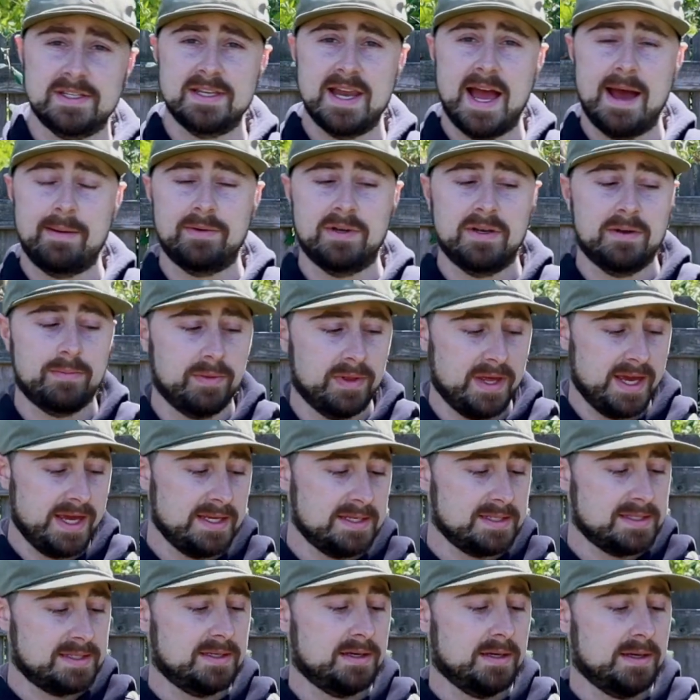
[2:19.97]
snapped into
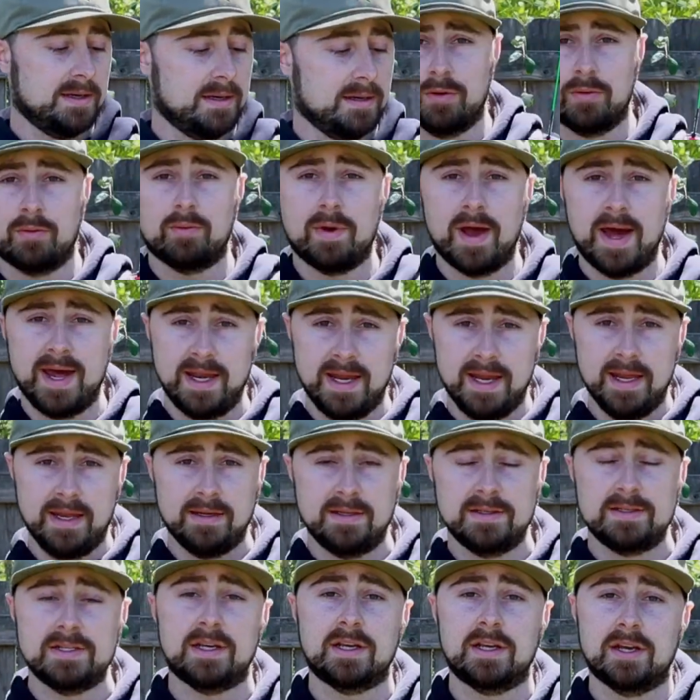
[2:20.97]
place, you're ready
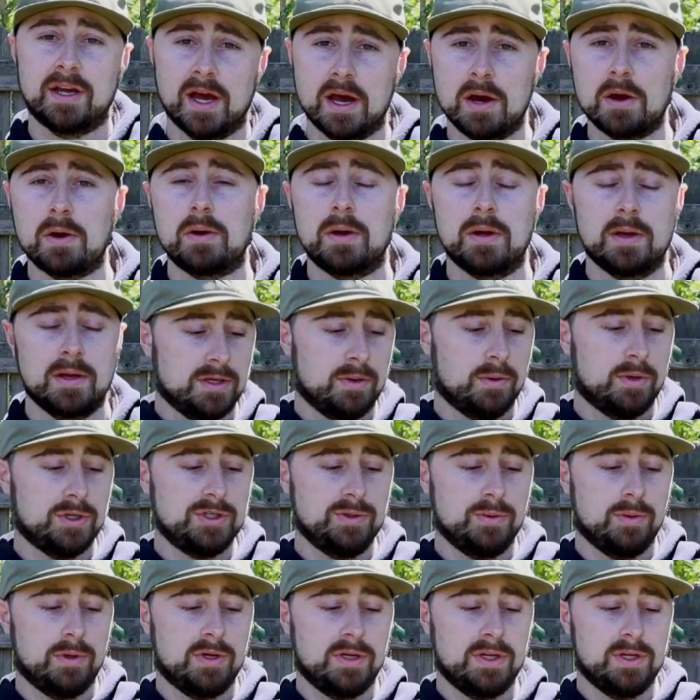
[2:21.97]
to go. So
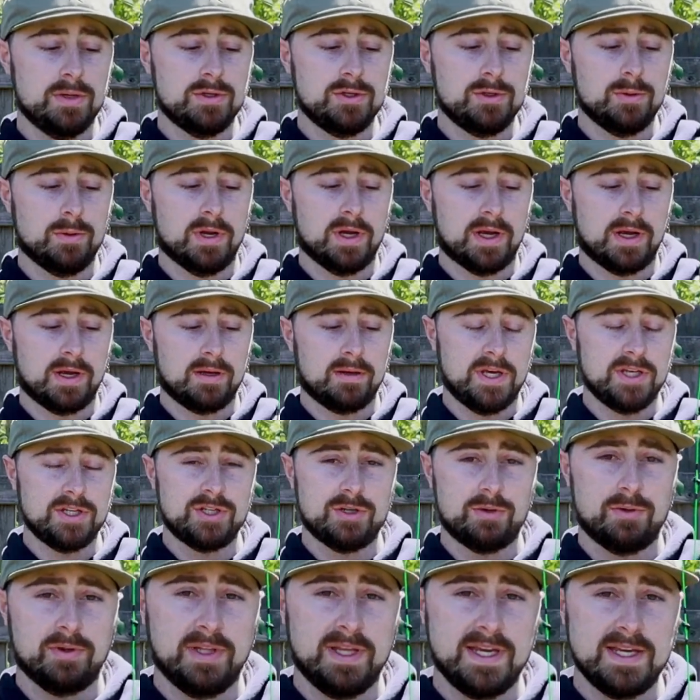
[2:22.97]
what you want to do is you want to place
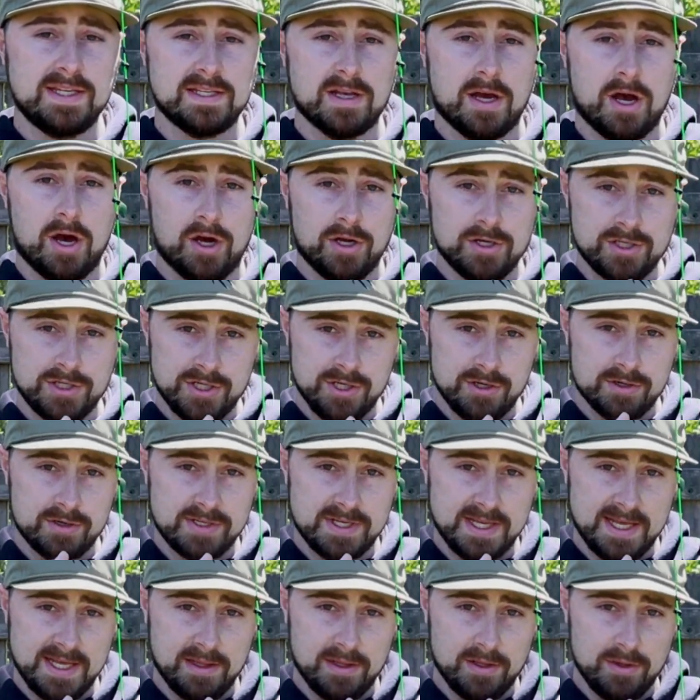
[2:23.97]
your release onto your
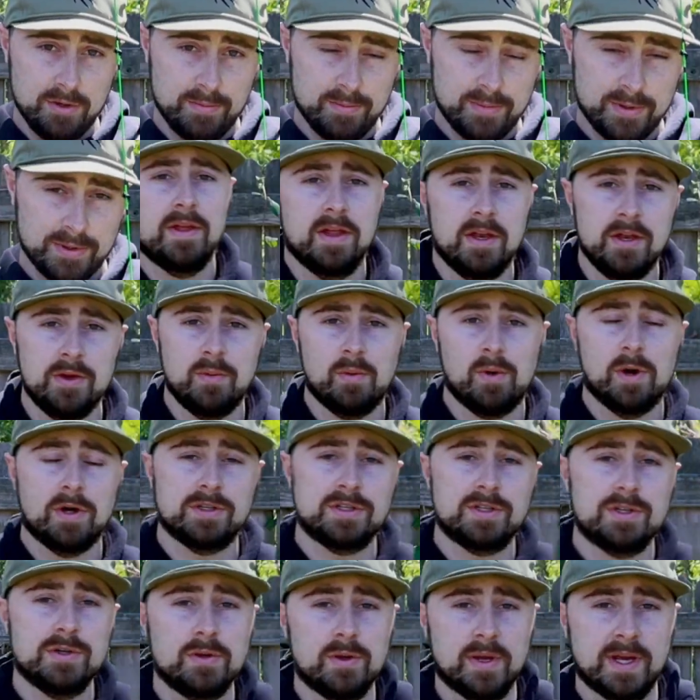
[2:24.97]
D loop, and then you
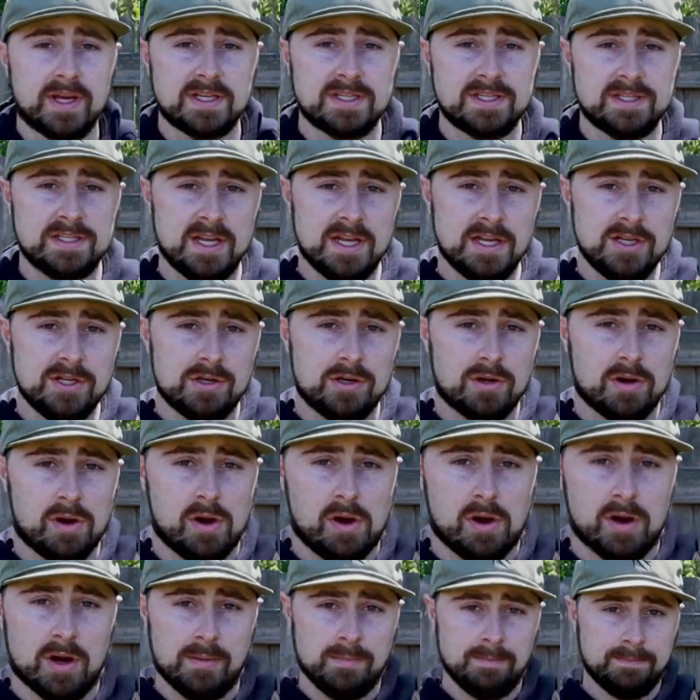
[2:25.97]
want to extend your
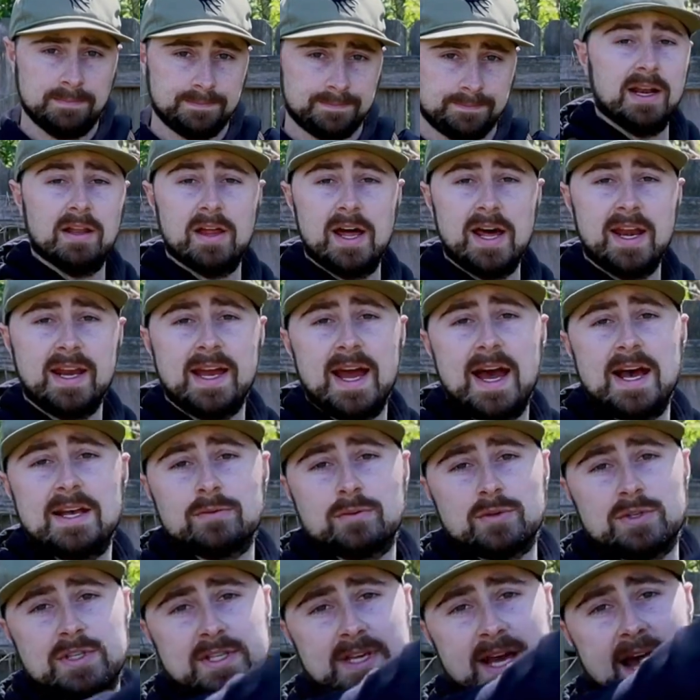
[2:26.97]
arm. And a lot of guys
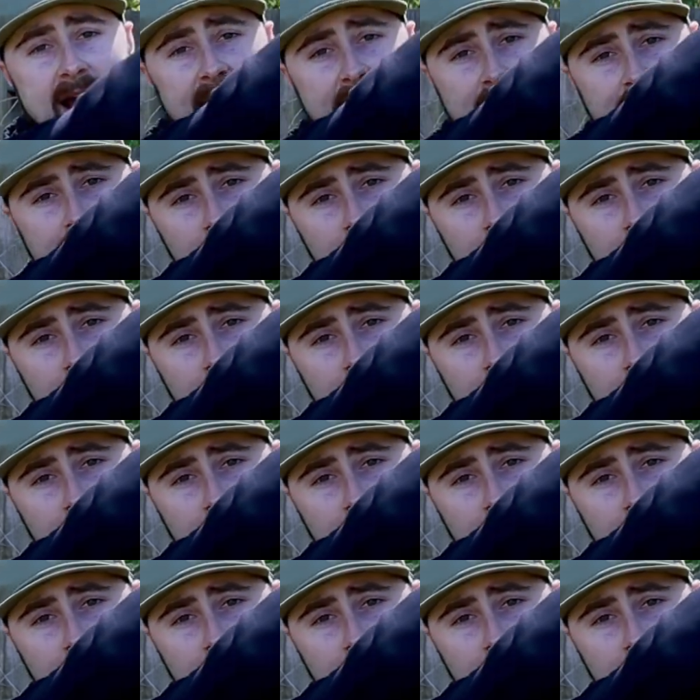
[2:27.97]
will sky